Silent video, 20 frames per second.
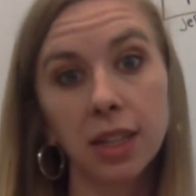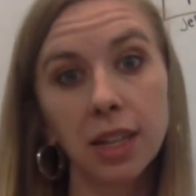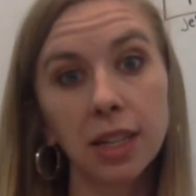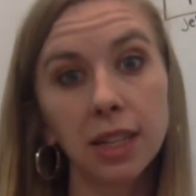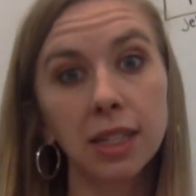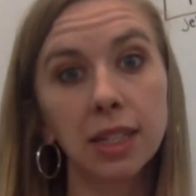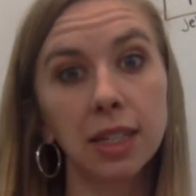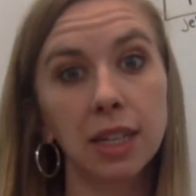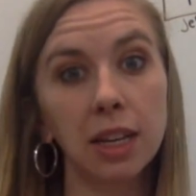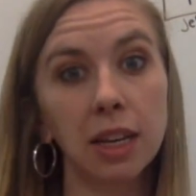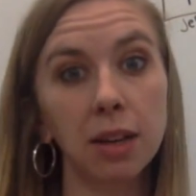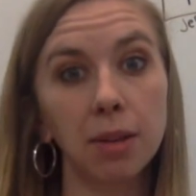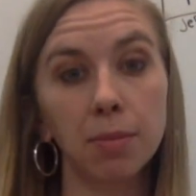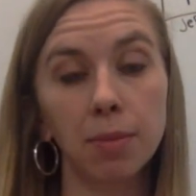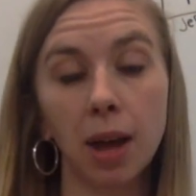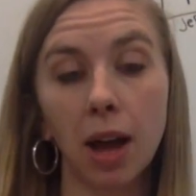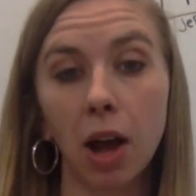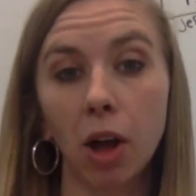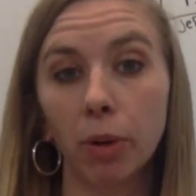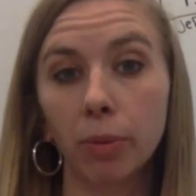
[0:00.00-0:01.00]
This team
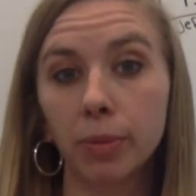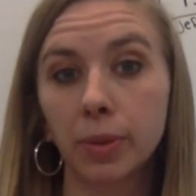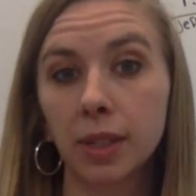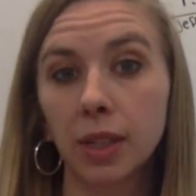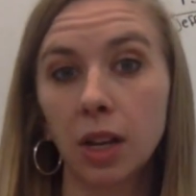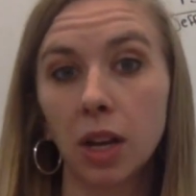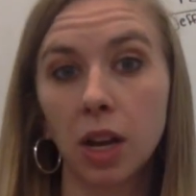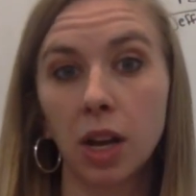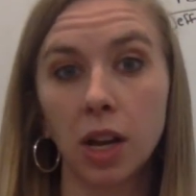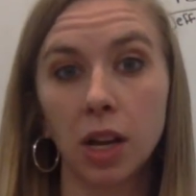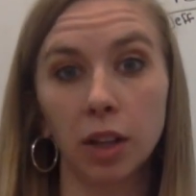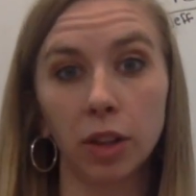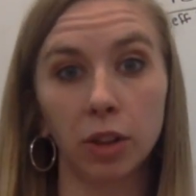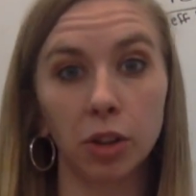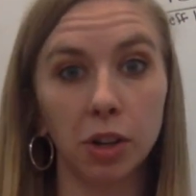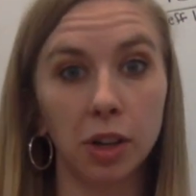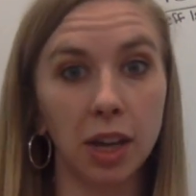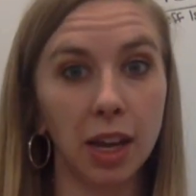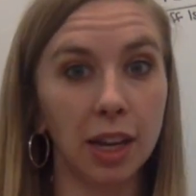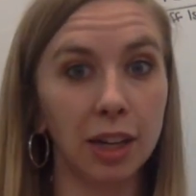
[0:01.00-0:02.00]
helps
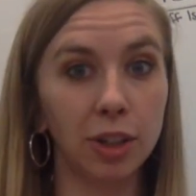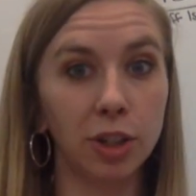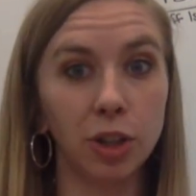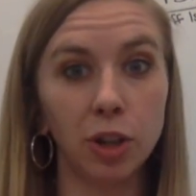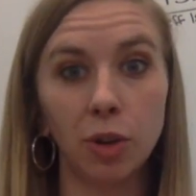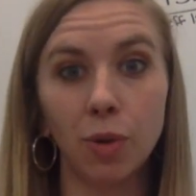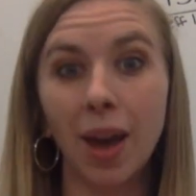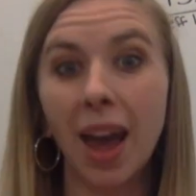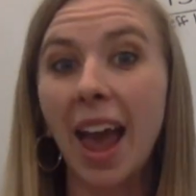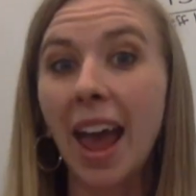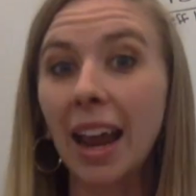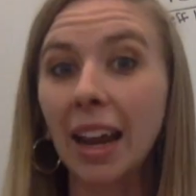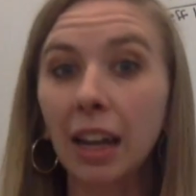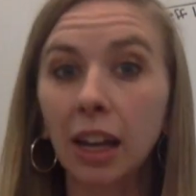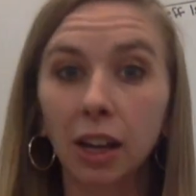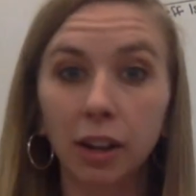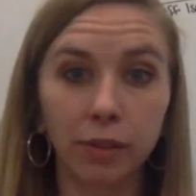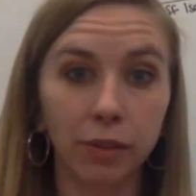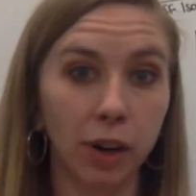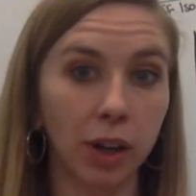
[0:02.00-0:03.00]
look into
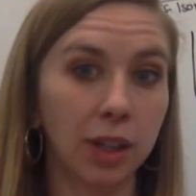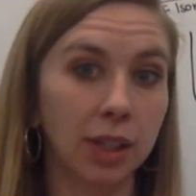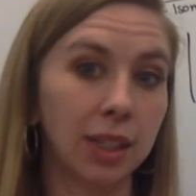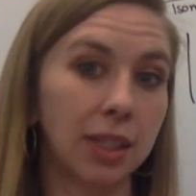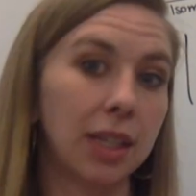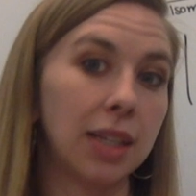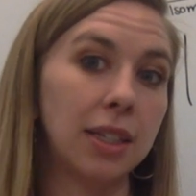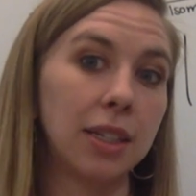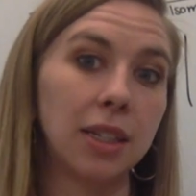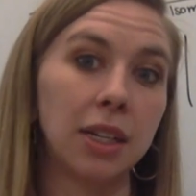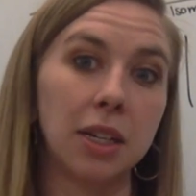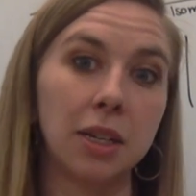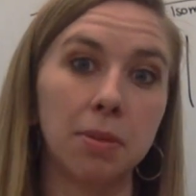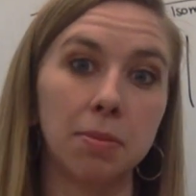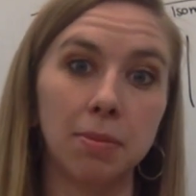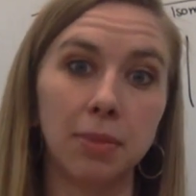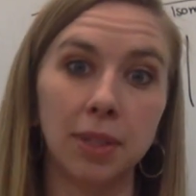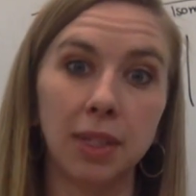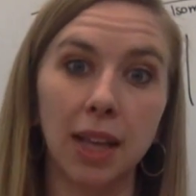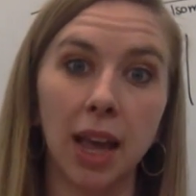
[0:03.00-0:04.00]
any of our
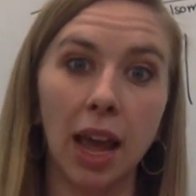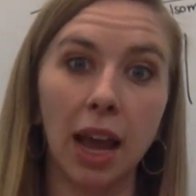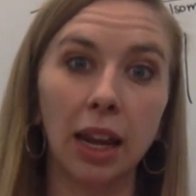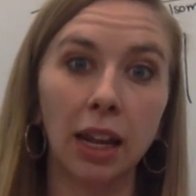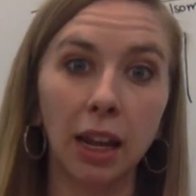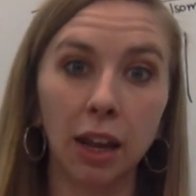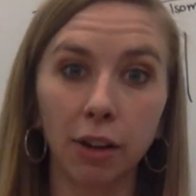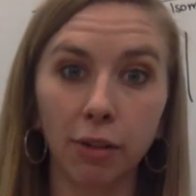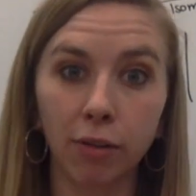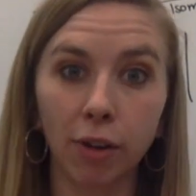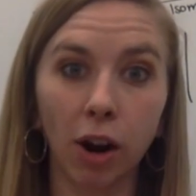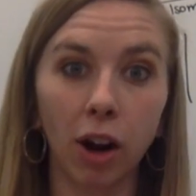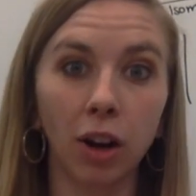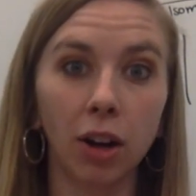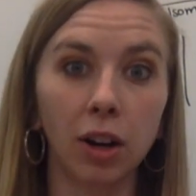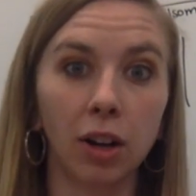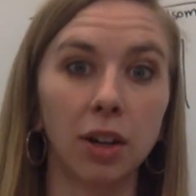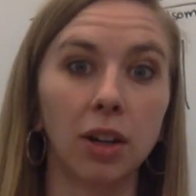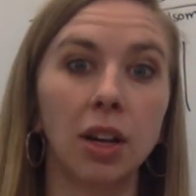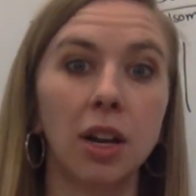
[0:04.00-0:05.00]
systems, any of
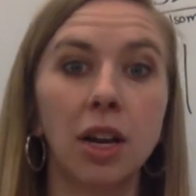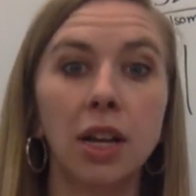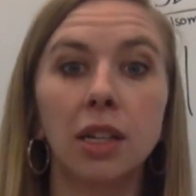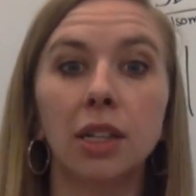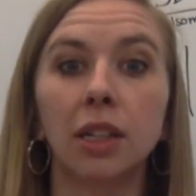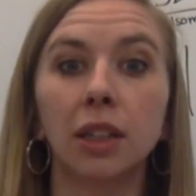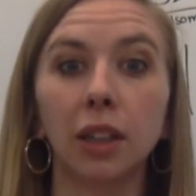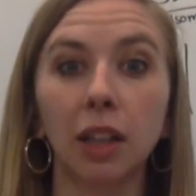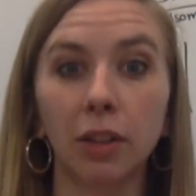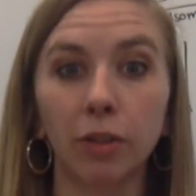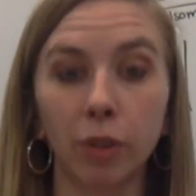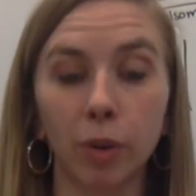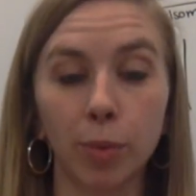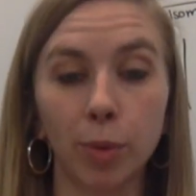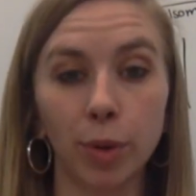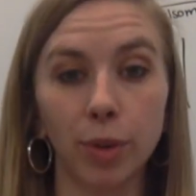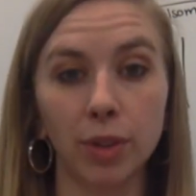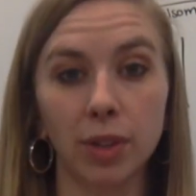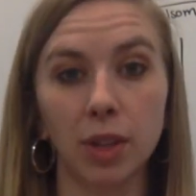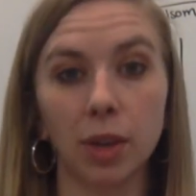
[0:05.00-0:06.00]
our
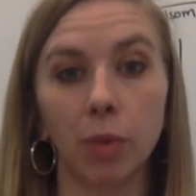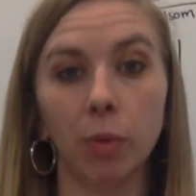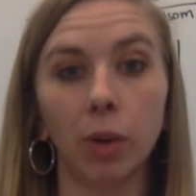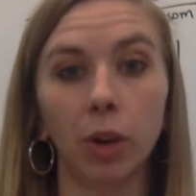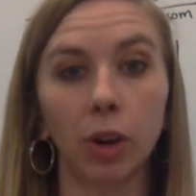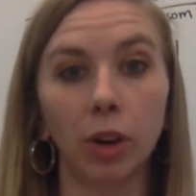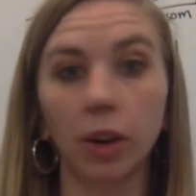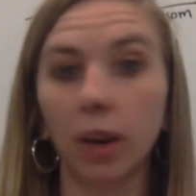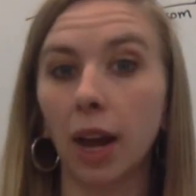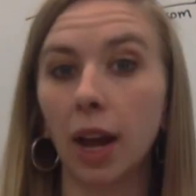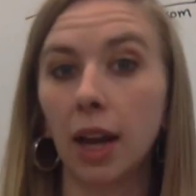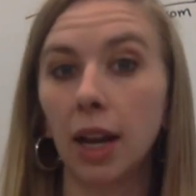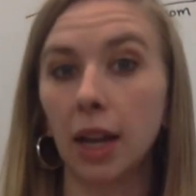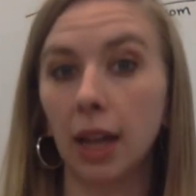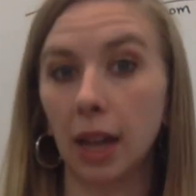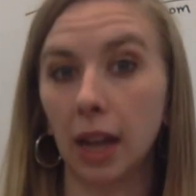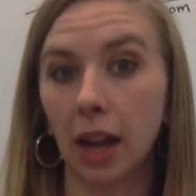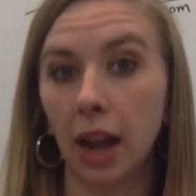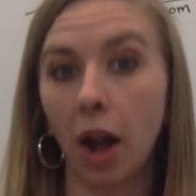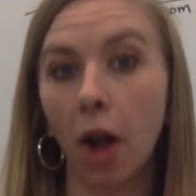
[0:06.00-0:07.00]
deliverables that we're
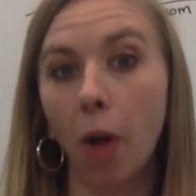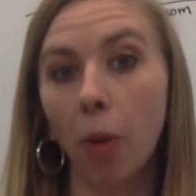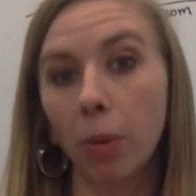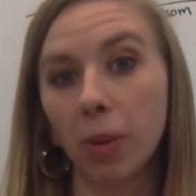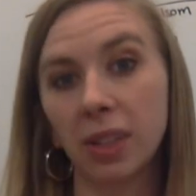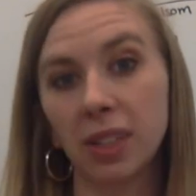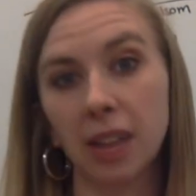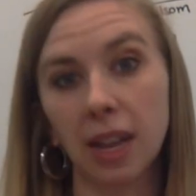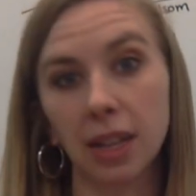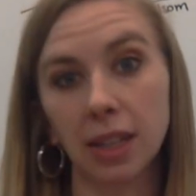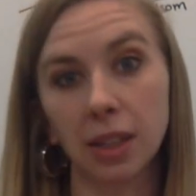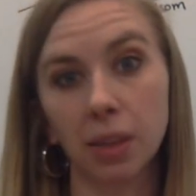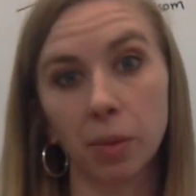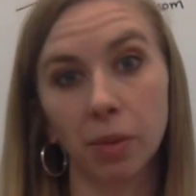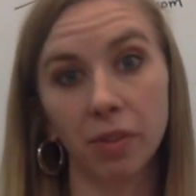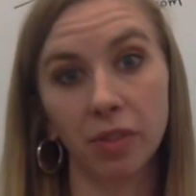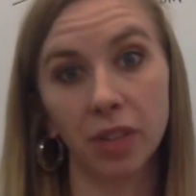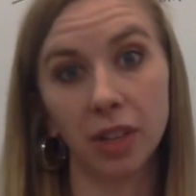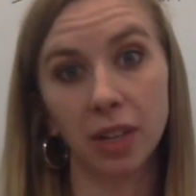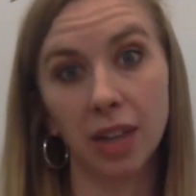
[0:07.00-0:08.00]
creating, and help assess some
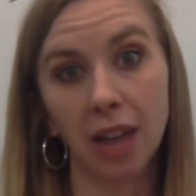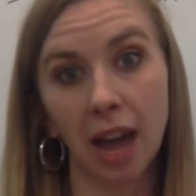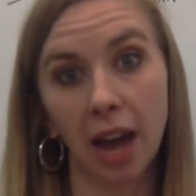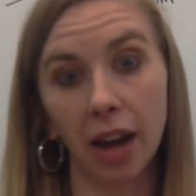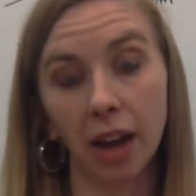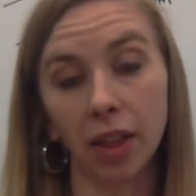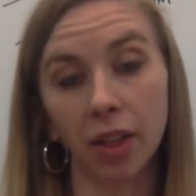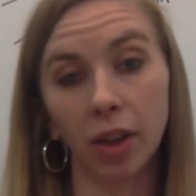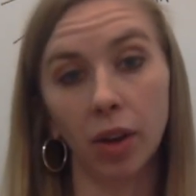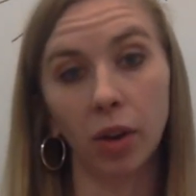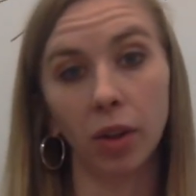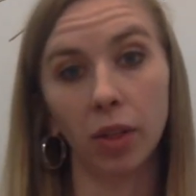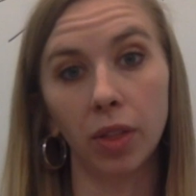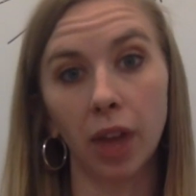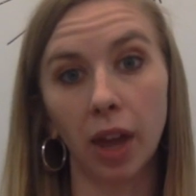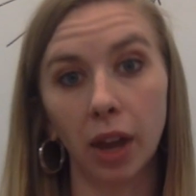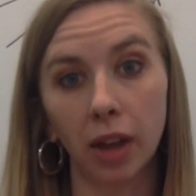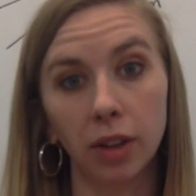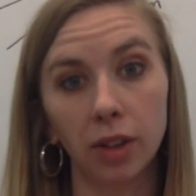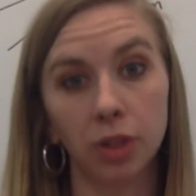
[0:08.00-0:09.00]
of the data
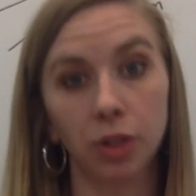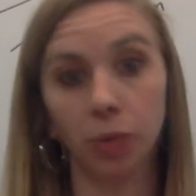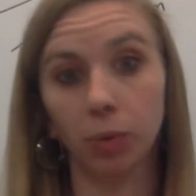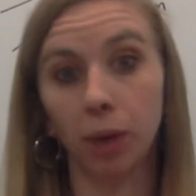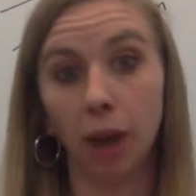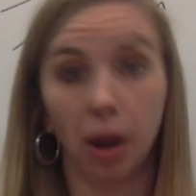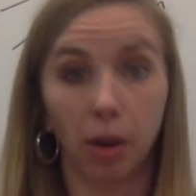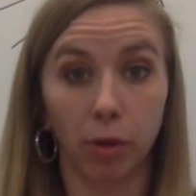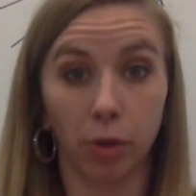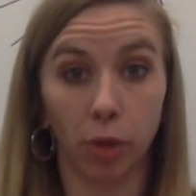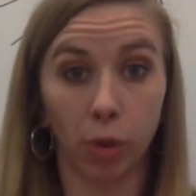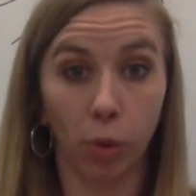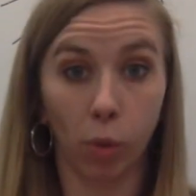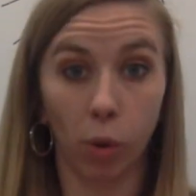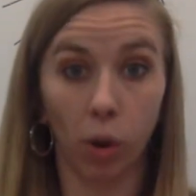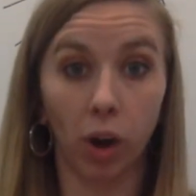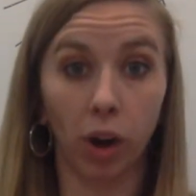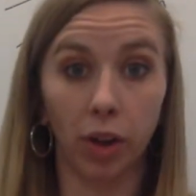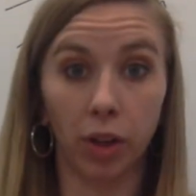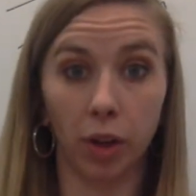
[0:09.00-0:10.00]
that surround the
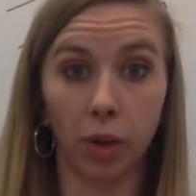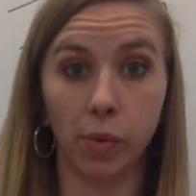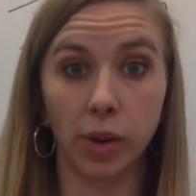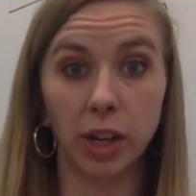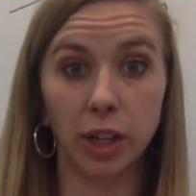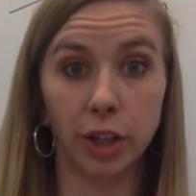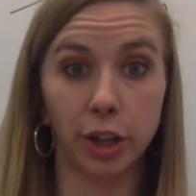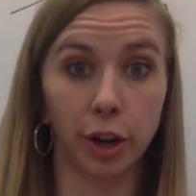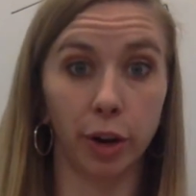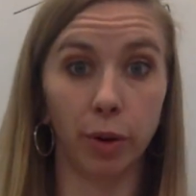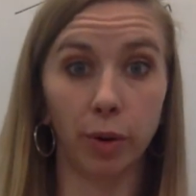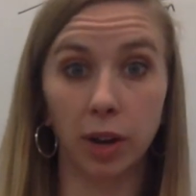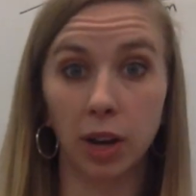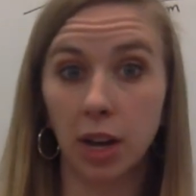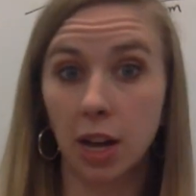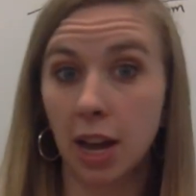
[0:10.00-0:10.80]
work that we do.